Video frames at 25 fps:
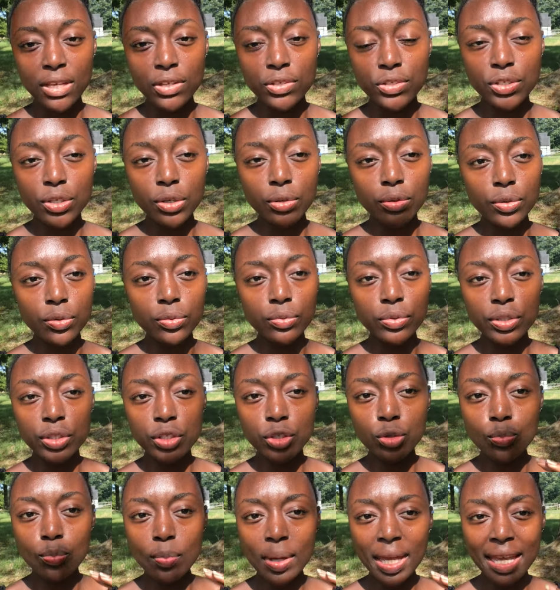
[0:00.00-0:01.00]
So
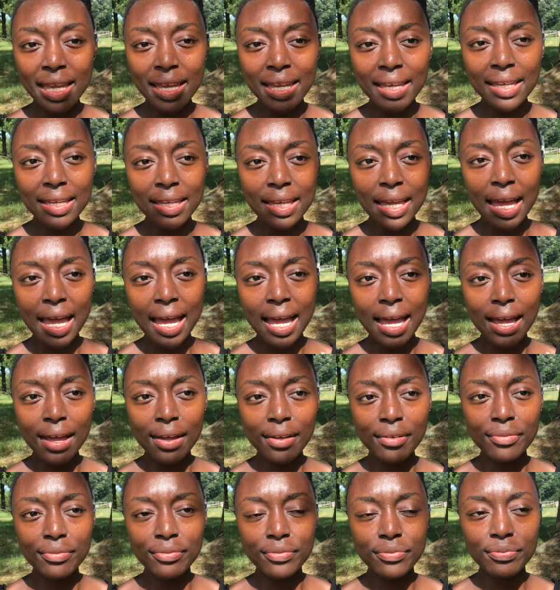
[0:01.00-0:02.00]
you may
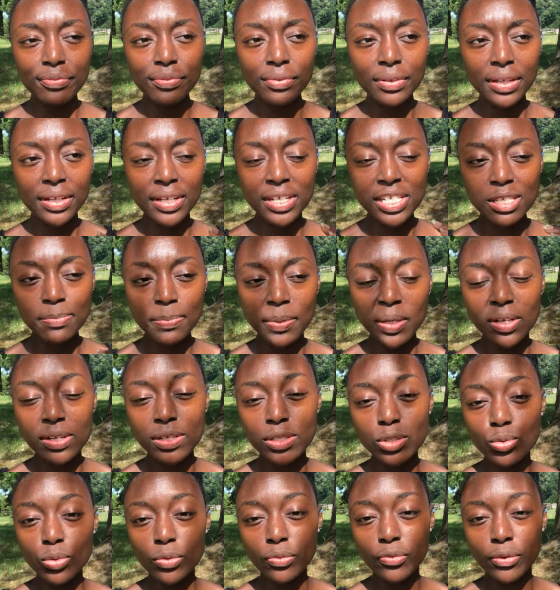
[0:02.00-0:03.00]
have an
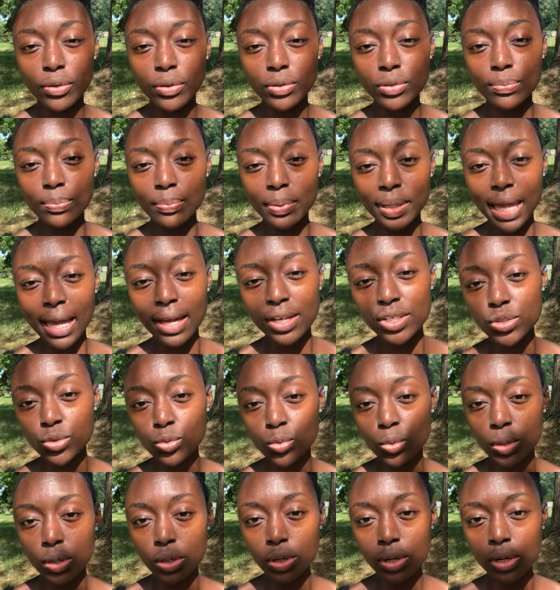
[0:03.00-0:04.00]
experience with a black
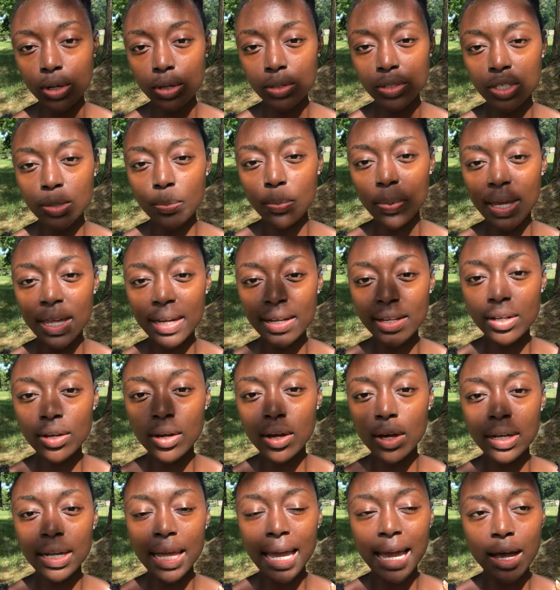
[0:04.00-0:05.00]
squirrel, depending
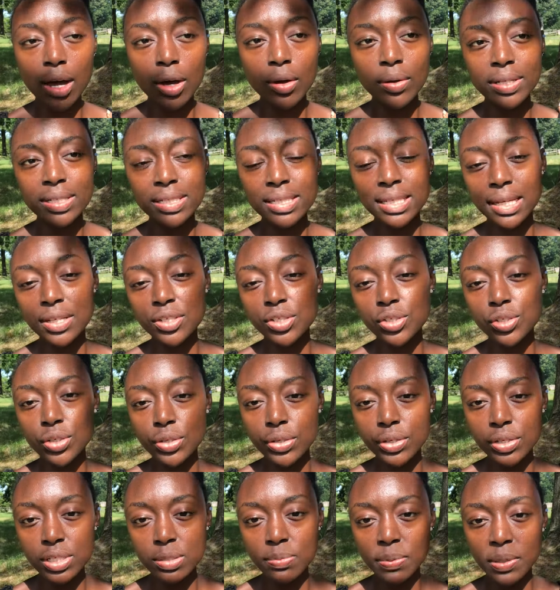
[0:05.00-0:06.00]
on how intense
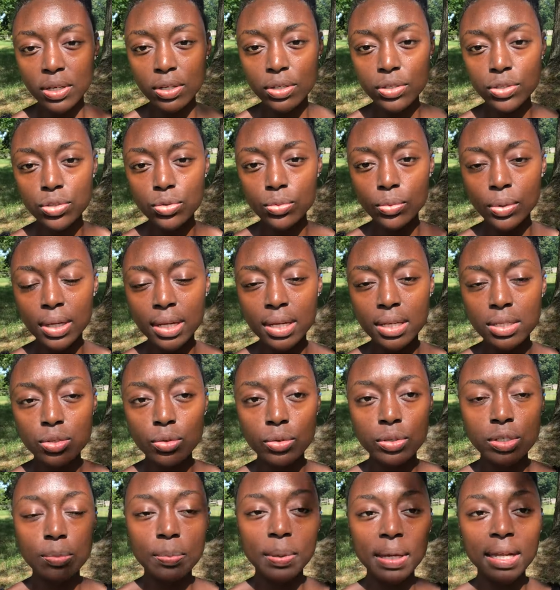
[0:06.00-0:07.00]
your experience was,
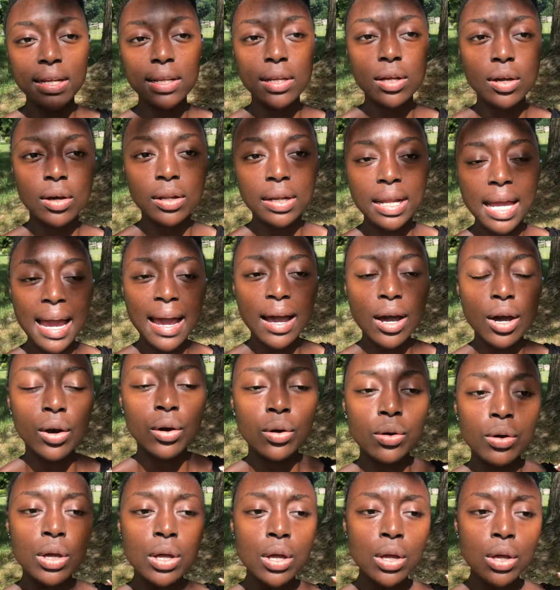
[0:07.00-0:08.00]
or depending on
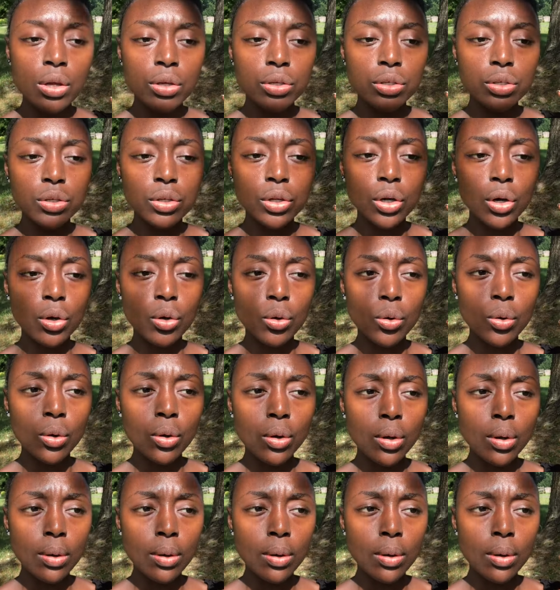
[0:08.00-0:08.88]
how, you know,